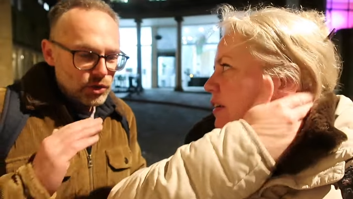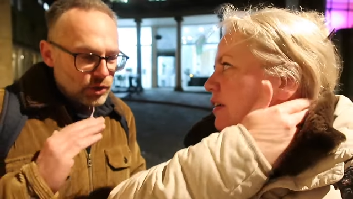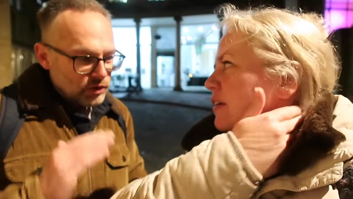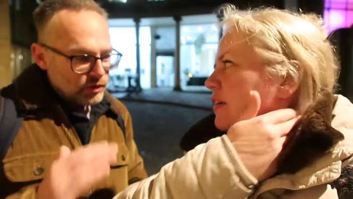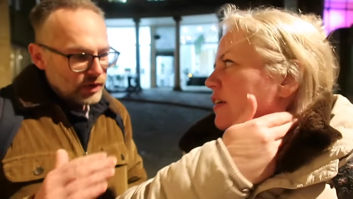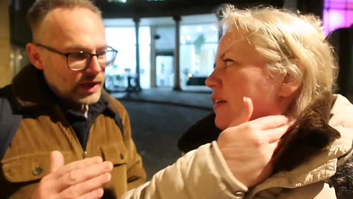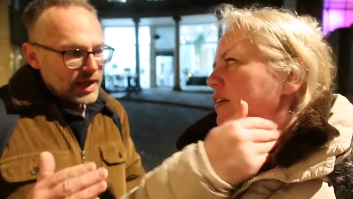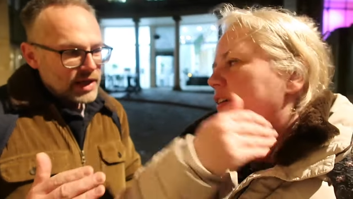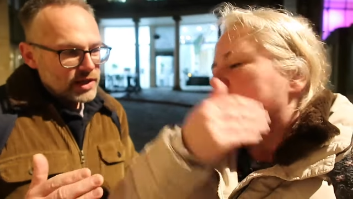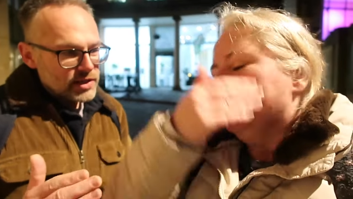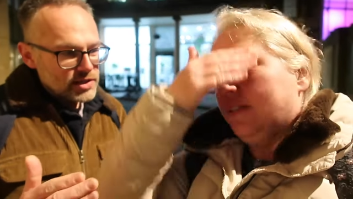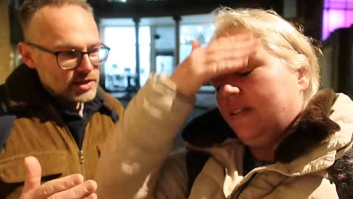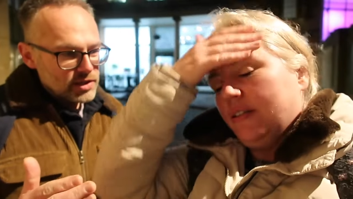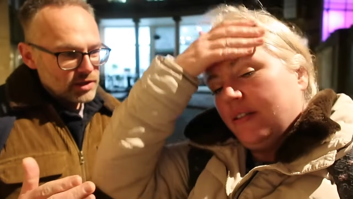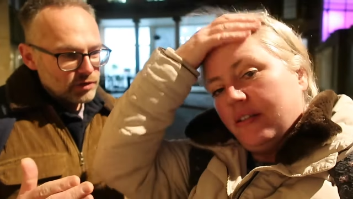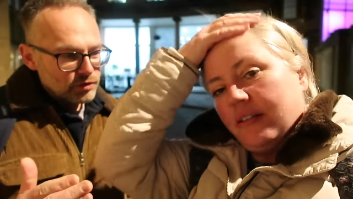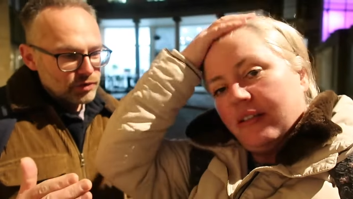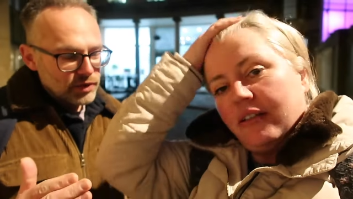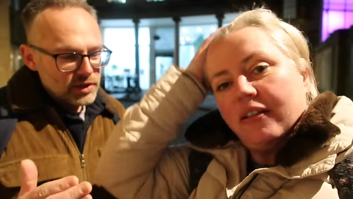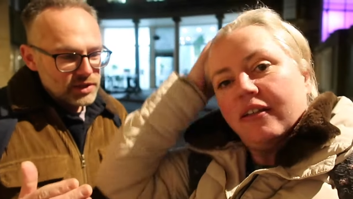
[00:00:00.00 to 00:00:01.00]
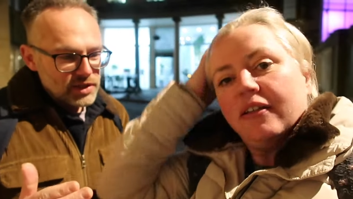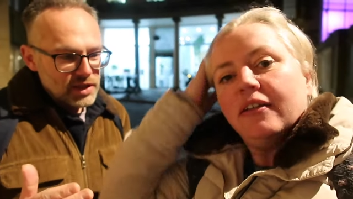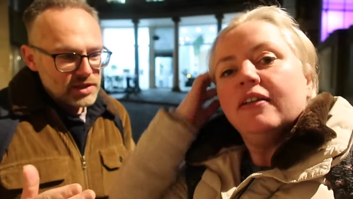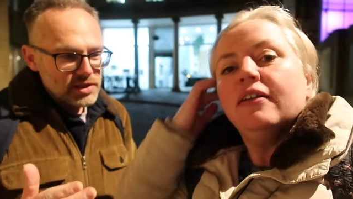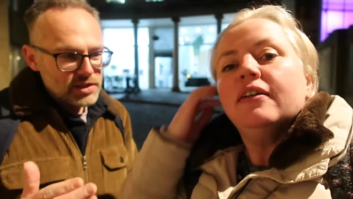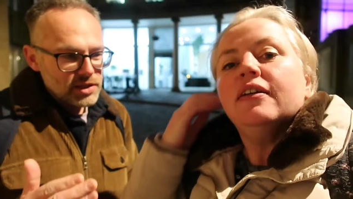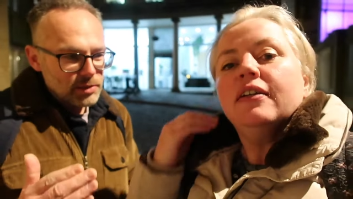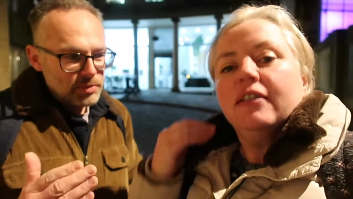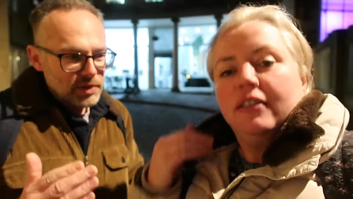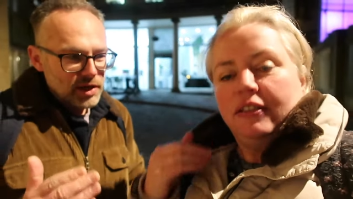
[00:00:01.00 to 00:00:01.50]
Speaker 1: you even asked the front
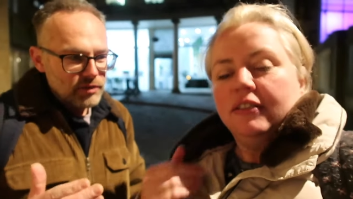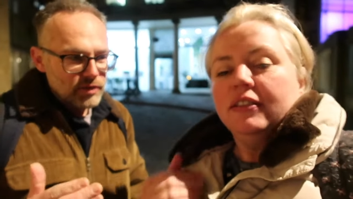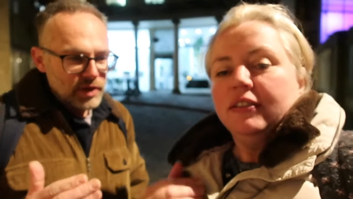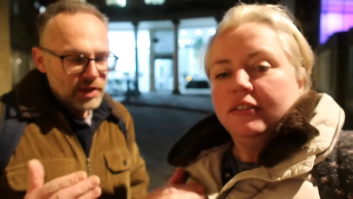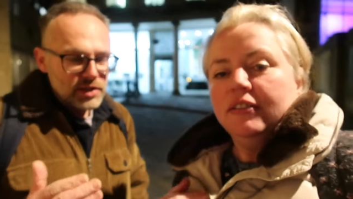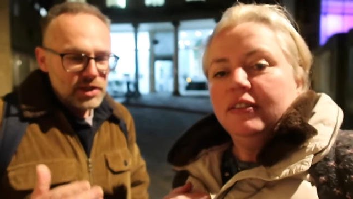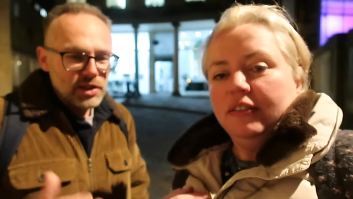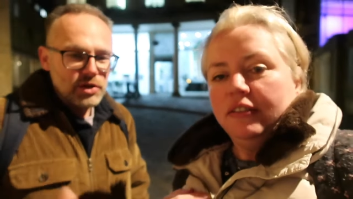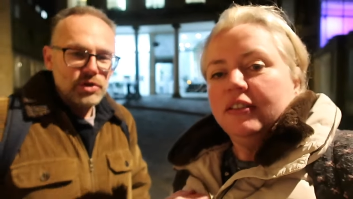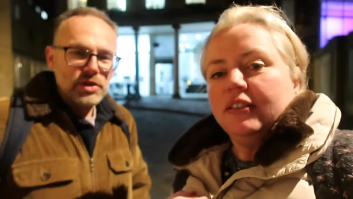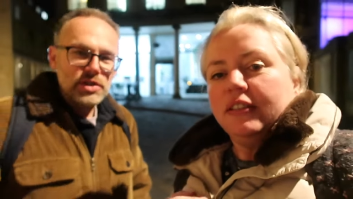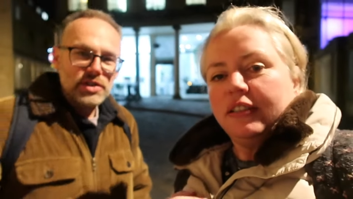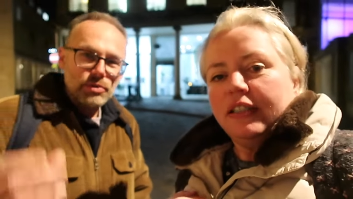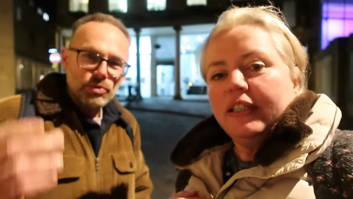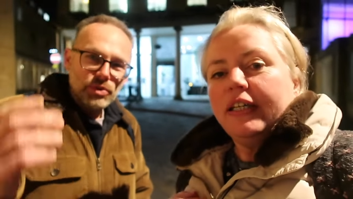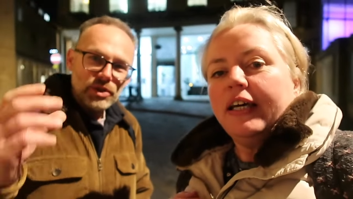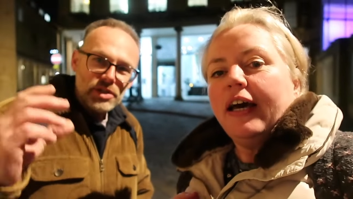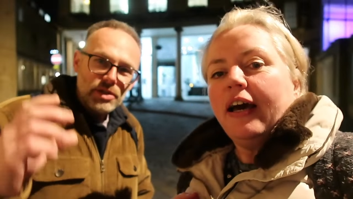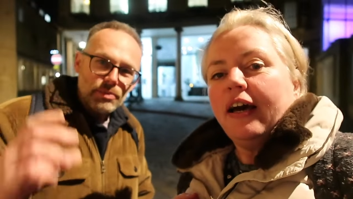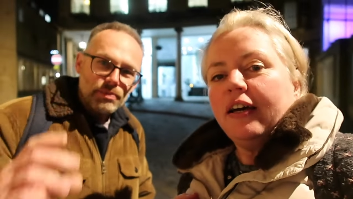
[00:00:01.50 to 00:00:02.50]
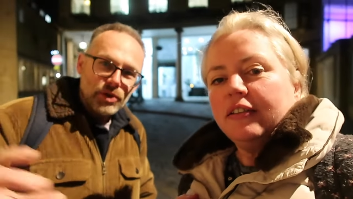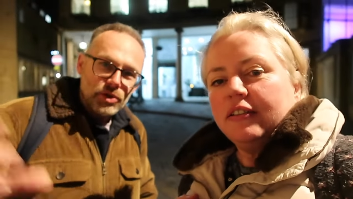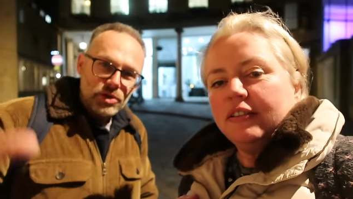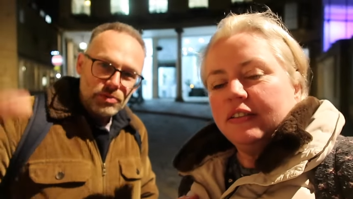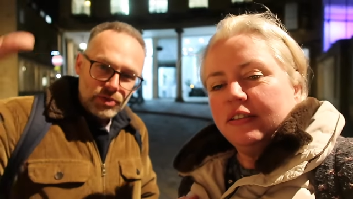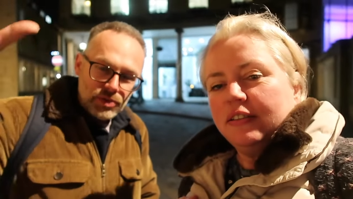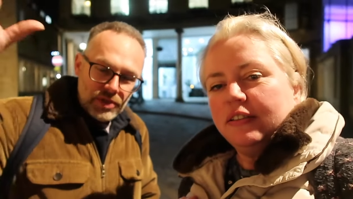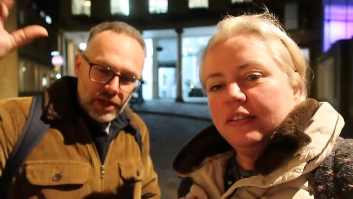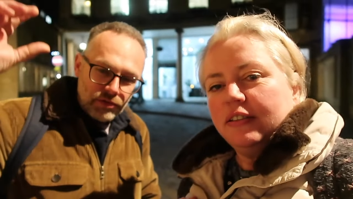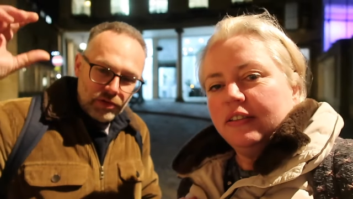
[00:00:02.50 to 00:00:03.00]
desk about that, didn't you? And he said, "Well, yeah. is it
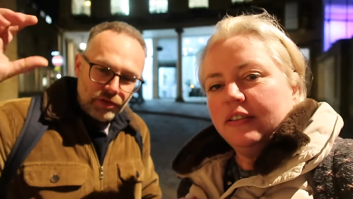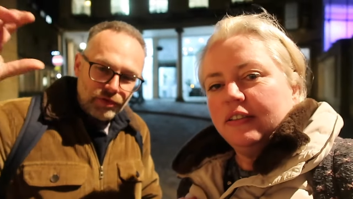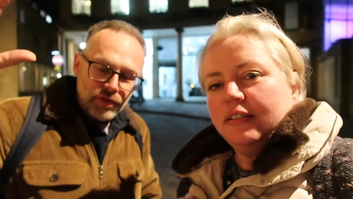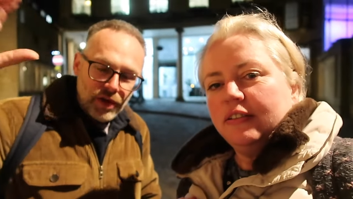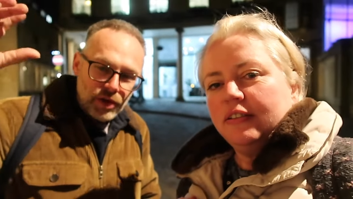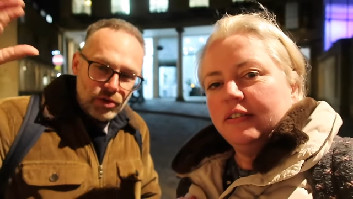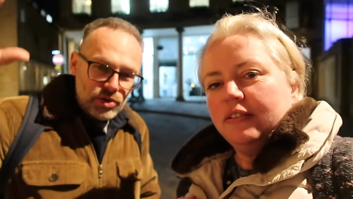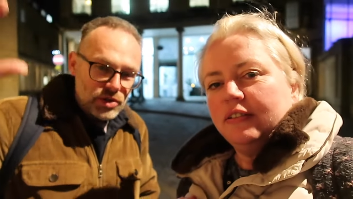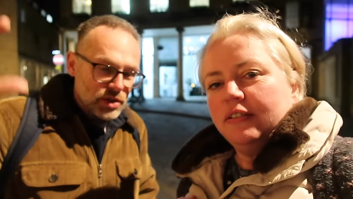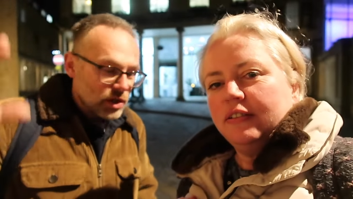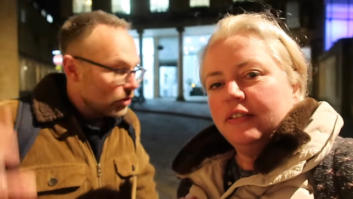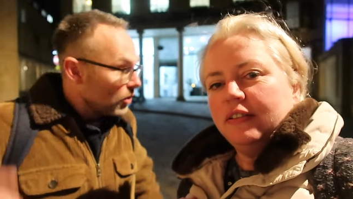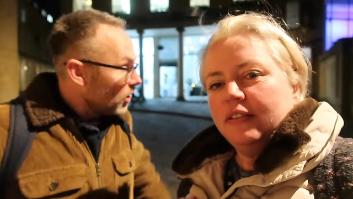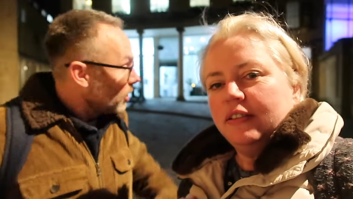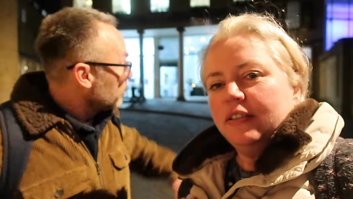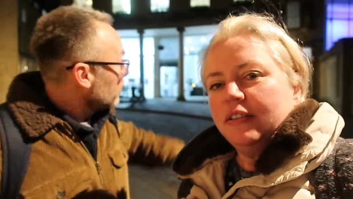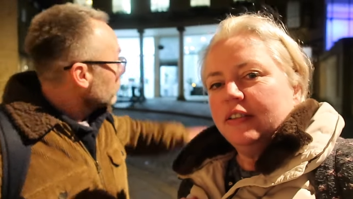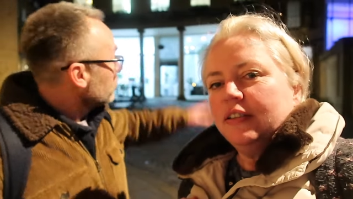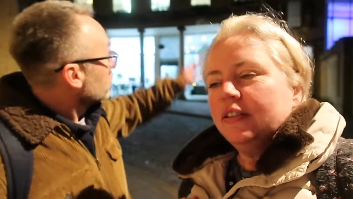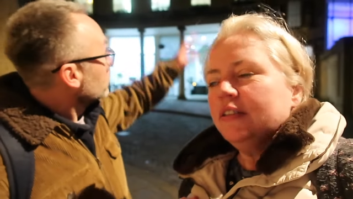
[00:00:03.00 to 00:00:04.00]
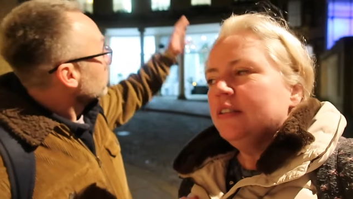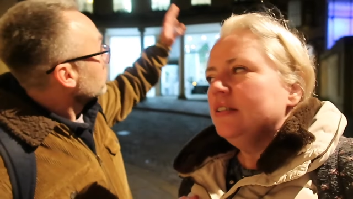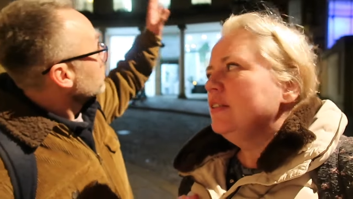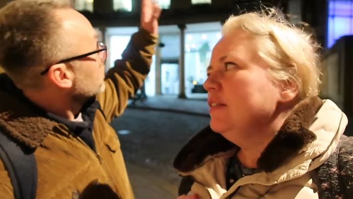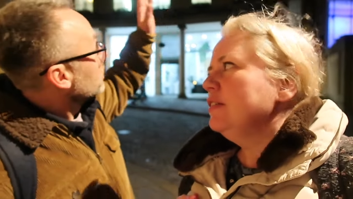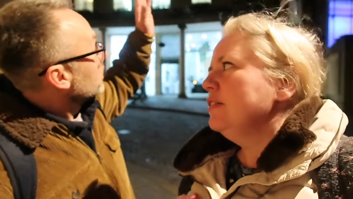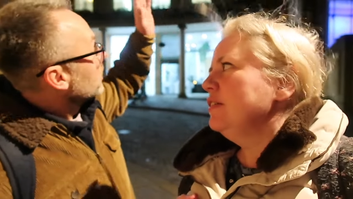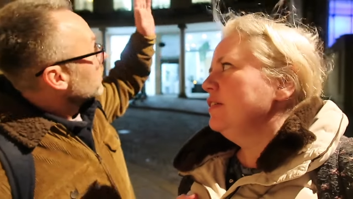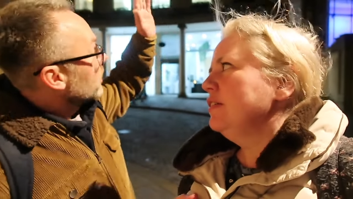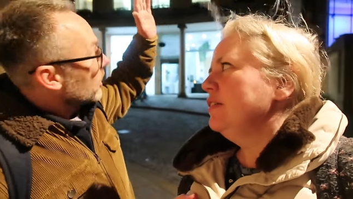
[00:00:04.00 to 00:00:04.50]
possible to have a photo up on the
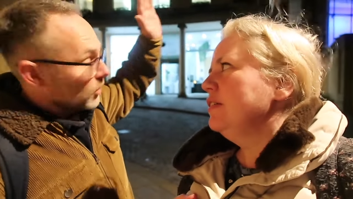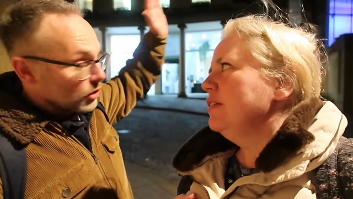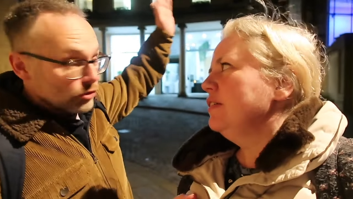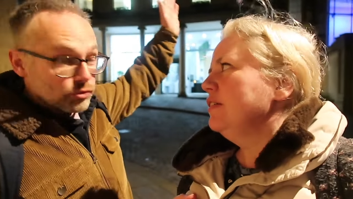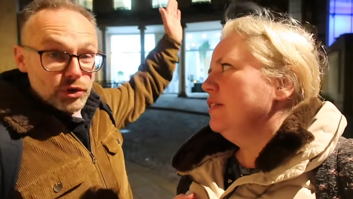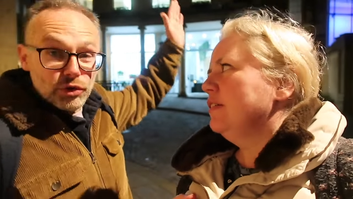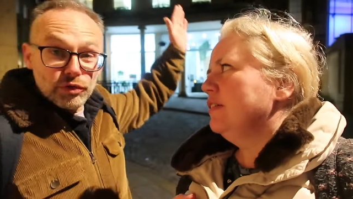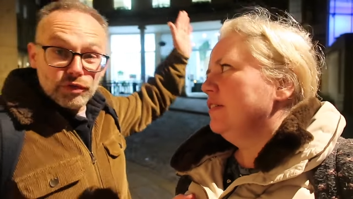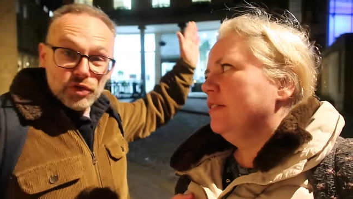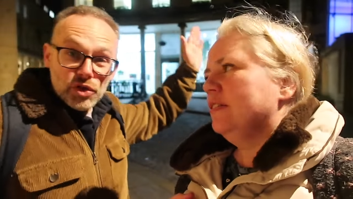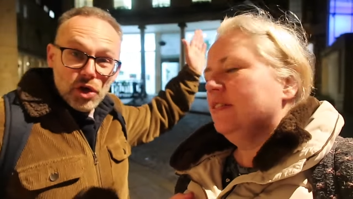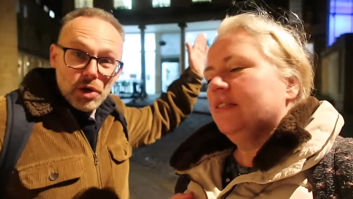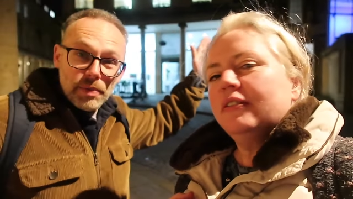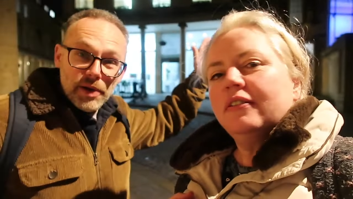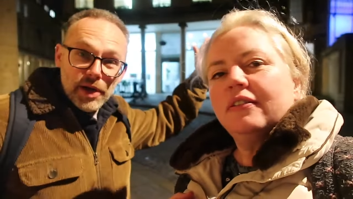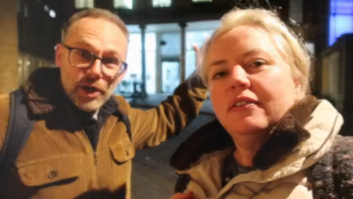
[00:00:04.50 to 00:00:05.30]
on the rooftop